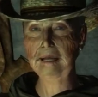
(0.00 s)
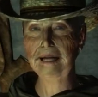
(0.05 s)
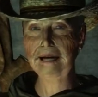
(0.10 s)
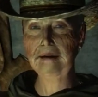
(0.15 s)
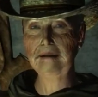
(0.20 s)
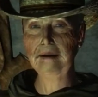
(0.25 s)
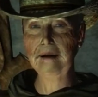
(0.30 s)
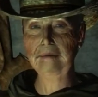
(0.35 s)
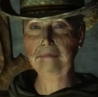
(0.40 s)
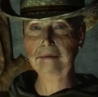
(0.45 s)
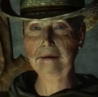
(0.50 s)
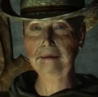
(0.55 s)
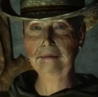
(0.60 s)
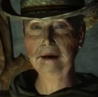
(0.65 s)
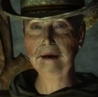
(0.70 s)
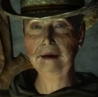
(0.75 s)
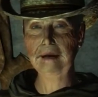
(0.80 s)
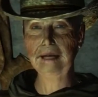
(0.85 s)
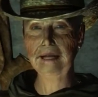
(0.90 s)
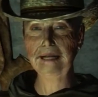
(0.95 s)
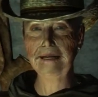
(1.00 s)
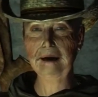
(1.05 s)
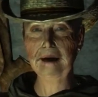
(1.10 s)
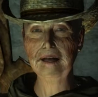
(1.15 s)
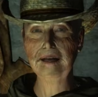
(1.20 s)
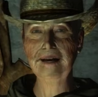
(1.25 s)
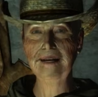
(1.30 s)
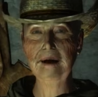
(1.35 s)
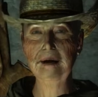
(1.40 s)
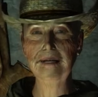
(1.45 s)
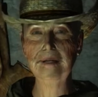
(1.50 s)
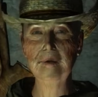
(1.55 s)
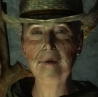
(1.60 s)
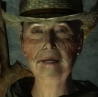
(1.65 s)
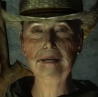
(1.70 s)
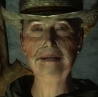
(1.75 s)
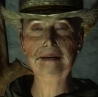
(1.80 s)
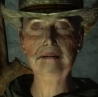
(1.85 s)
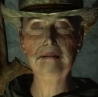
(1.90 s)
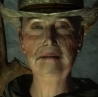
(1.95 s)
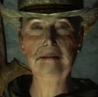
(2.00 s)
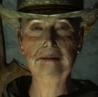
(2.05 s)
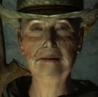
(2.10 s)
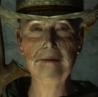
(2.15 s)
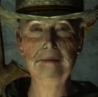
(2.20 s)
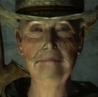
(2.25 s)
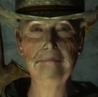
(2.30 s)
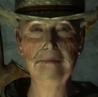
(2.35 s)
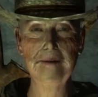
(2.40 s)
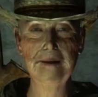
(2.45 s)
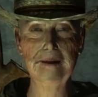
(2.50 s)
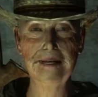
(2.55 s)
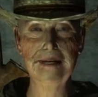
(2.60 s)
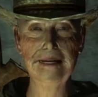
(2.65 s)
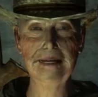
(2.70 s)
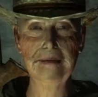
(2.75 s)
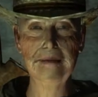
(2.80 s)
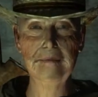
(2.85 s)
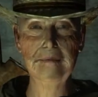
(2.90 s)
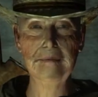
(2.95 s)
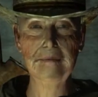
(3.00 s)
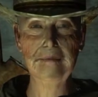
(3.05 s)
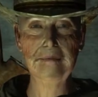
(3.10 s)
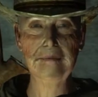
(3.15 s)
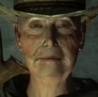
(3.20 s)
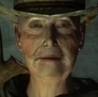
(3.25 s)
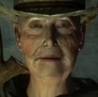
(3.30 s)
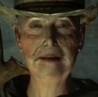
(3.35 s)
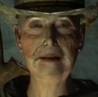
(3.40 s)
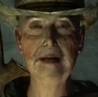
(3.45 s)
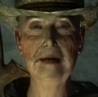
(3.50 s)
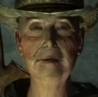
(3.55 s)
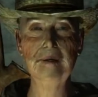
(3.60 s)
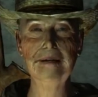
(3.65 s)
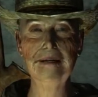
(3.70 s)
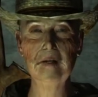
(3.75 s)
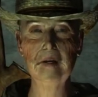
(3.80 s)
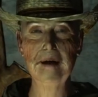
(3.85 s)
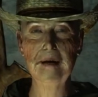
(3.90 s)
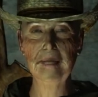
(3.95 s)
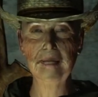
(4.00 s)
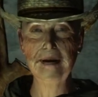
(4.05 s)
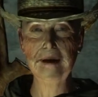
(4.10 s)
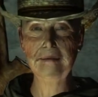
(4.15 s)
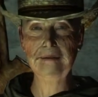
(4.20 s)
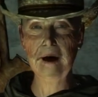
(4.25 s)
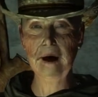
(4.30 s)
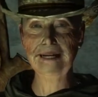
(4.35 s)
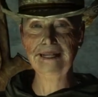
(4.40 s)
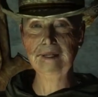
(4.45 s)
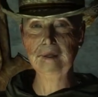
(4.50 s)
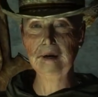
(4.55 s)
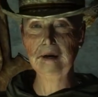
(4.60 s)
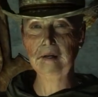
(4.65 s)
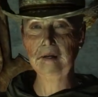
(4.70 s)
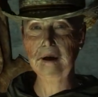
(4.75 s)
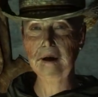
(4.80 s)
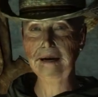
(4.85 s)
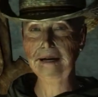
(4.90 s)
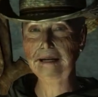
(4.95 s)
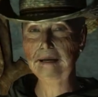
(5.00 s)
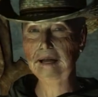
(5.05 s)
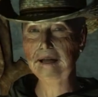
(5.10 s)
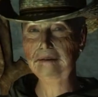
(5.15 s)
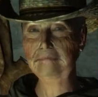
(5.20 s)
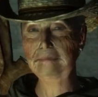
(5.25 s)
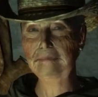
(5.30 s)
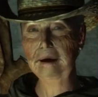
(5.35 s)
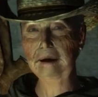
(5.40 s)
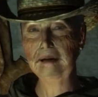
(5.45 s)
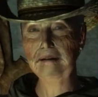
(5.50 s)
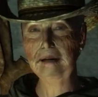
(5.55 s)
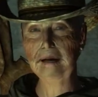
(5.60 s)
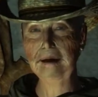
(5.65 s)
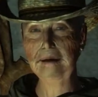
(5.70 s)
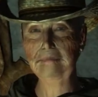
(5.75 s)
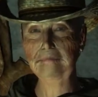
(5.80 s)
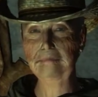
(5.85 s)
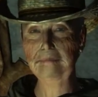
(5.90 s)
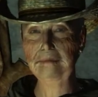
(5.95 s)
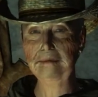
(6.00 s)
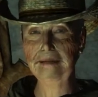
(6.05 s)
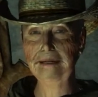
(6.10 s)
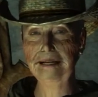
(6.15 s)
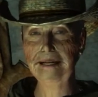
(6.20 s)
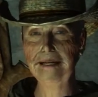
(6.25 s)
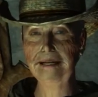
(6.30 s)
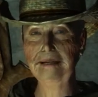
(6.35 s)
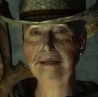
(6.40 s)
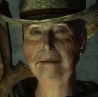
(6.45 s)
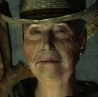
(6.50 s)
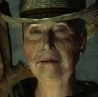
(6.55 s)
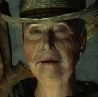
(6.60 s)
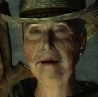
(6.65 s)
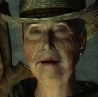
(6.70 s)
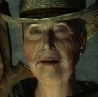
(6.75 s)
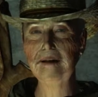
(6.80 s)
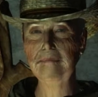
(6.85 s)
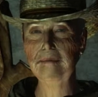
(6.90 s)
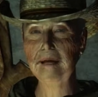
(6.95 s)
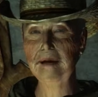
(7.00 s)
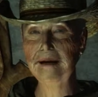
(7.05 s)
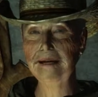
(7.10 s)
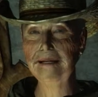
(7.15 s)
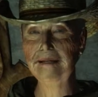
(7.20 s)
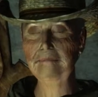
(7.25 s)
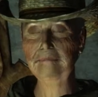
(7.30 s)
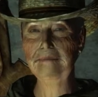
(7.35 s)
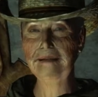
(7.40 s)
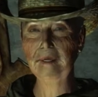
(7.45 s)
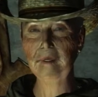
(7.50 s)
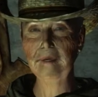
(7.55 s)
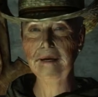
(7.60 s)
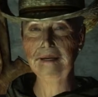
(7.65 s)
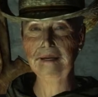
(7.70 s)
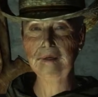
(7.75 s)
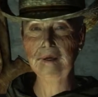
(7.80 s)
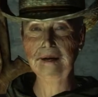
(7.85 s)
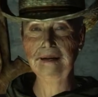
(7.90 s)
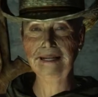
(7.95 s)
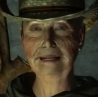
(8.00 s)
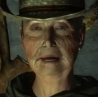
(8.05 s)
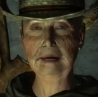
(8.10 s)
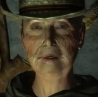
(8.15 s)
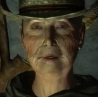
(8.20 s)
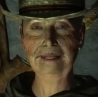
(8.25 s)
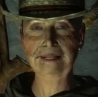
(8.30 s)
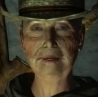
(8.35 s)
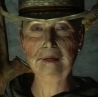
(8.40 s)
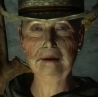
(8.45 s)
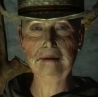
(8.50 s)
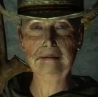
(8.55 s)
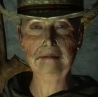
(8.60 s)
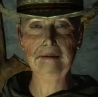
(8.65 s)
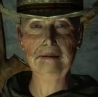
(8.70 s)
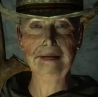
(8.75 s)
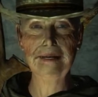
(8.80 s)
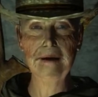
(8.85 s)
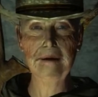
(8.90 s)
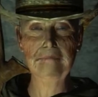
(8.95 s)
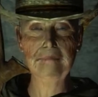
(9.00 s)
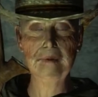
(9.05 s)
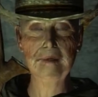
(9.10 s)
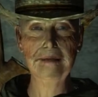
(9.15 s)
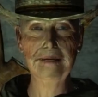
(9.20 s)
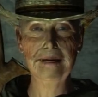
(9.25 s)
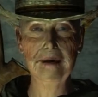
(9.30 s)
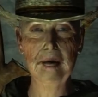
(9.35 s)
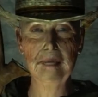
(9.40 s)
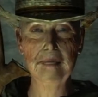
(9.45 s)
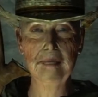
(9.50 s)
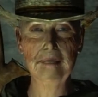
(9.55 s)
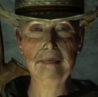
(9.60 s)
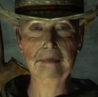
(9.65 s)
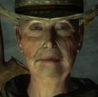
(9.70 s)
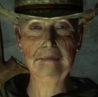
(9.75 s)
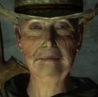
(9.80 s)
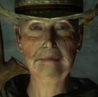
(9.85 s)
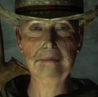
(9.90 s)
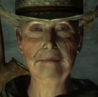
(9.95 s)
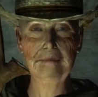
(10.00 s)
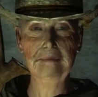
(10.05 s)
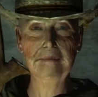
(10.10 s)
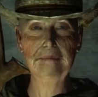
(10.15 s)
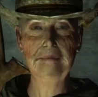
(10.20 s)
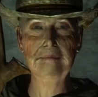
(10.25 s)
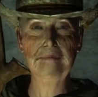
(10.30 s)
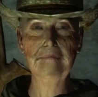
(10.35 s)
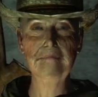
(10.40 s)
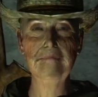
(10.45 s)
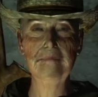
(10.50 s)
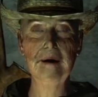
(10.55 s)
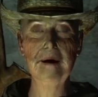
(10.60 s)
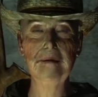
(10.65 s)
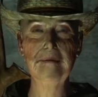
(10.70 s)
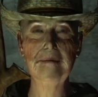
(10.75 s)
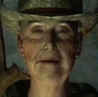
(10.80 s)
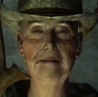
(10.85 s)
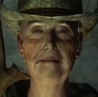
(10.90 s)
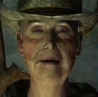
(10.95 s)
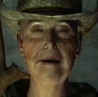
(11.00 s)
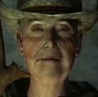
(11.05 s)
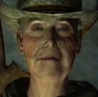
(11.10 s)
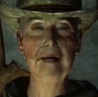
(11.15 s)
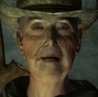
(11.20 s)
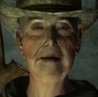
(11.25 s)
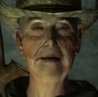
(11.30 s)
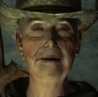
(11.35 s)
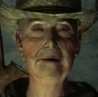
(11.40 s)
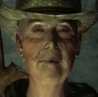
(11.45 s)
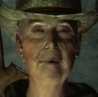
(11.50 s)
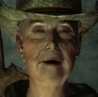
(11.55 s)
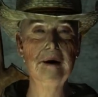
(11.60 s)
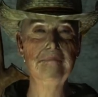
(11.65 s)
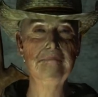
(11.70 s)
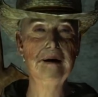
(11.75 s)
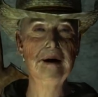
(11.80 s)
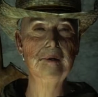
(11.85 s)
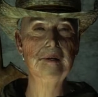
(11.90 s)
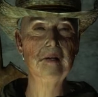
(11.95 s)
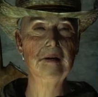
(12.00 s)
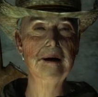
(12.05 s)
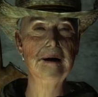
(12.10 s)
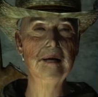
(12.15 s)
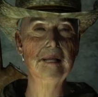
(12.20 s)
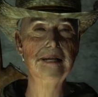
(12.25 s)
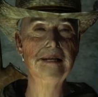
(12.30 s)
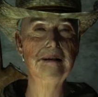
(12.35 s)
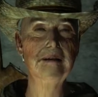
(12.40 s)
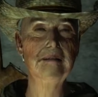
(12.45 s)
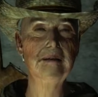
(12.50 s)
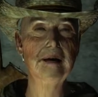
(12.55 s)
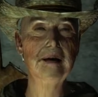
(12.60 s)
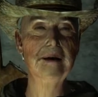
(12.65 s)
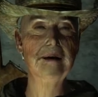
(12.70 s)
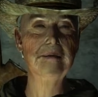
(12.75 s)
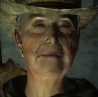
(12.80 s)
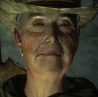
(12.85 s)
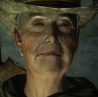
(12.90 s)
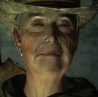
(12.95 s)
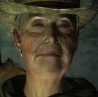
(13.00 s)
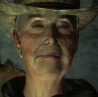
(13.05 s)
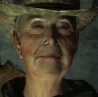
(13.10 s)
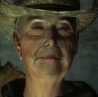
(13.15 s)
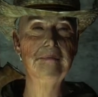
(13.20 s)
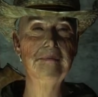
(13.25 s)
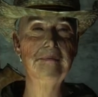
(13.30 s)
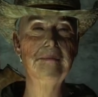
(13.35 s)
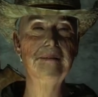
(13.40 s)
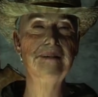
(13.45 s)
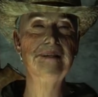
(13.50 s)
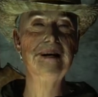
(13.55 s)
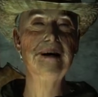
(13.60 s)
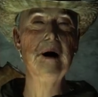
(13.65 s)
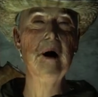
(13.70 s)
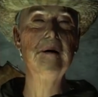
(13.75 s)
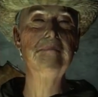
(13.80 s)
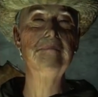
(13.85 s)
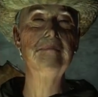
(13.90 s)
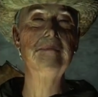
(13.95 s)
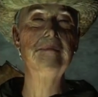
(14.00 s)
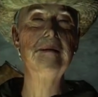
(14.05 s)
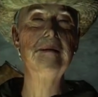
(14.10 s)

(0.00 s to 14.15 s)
since I've had my hands on the controls of a vertibird. There's a chance I could crash us in the middle of Lake Mead. That place seems to attract aircraft for some reason. But if I get one more chance to fly, count